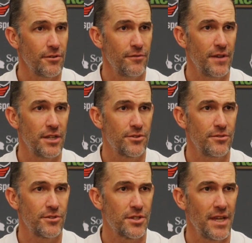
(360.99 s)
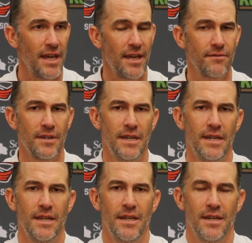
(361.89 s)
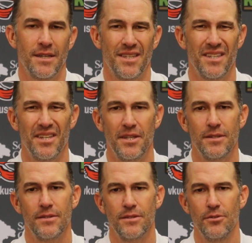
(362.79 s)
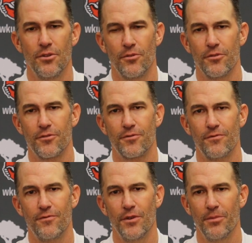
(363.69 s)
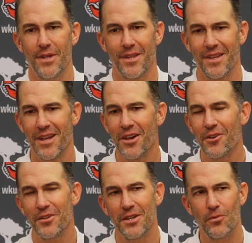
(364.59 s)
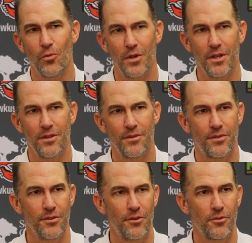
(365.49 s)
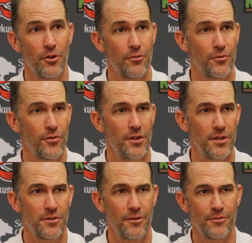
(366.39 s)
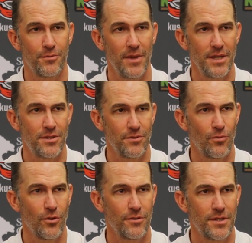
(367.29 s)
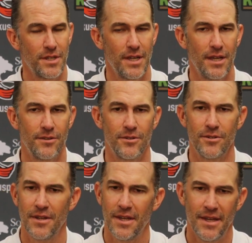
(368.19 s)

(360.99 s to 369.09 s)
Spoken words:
They're a veteran staff. Again, you know, there's familiarity with, you know, Coach Friend, Coach Mason work together.